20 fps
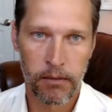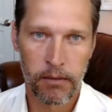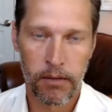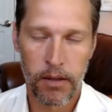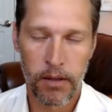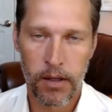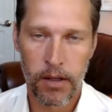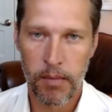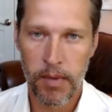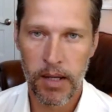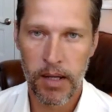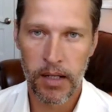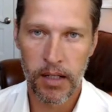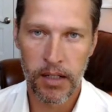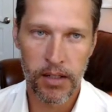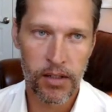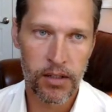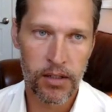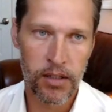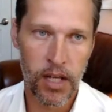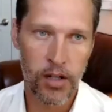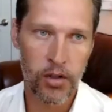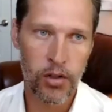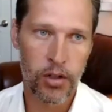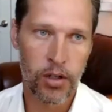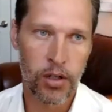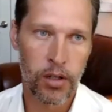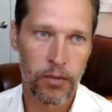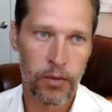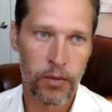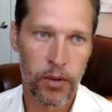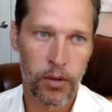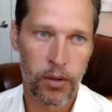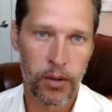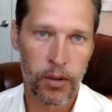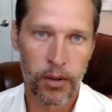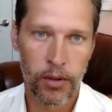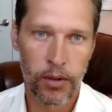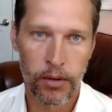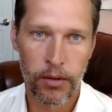an extension of
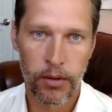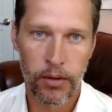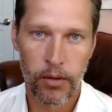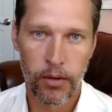your